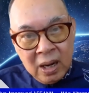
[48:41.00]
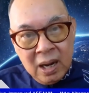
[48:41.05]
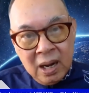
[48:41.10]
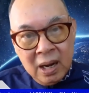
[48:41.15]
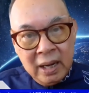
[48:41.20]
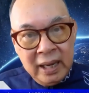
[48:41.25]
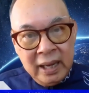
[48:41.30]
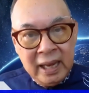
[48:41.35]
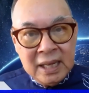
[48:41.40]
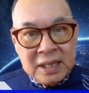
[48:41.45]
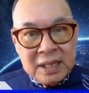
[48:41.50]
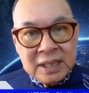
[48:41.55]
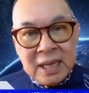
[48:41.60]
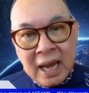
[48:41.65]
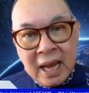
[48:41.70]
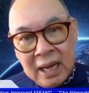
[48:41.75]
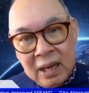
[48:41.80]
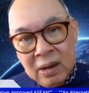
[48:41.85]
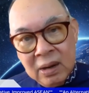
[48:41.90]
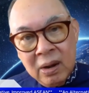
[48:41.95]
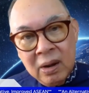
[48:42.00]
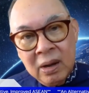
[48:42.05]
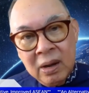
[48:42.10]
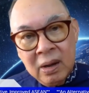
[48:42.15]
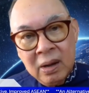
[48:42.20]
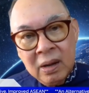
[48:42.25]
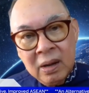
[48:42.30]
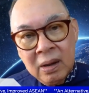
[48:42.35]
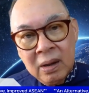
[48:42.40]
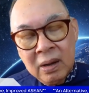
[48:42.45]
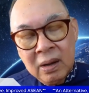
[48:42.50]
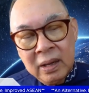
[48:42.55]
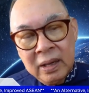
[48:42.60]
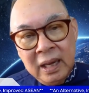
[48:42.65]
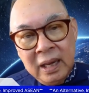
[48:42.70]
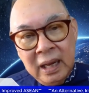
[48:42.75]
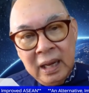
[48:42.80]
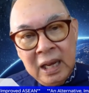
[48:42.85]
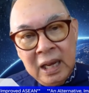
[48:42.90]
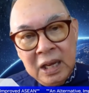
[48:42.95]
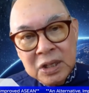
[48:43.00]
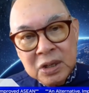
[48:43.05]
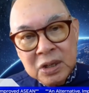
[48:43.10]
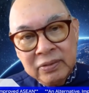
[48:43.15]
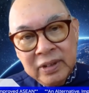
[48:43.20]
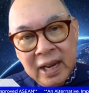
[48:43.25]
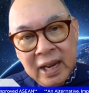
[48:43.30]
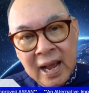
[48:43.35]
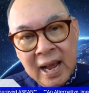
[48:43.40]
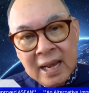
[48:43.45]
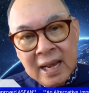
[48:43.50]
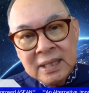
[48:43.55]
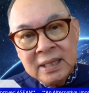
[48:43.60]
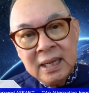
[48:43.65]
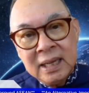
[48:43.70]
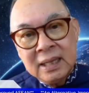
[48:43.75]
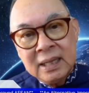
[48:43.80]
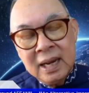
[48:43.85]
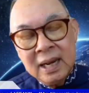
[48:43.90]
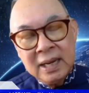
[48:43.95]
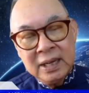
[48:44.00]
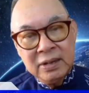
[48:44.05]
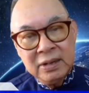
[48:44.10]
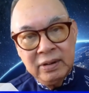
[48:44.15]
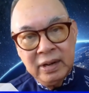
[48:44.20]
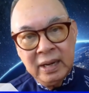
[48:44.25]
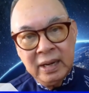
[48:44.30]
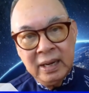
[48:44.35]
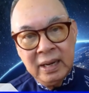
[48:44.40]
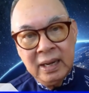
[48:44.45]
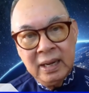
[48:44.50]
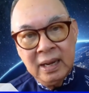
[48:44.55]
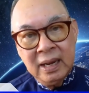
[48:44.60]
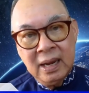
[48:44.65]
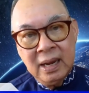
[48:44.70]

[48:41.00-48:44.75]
occur inside each of the ASEAN country.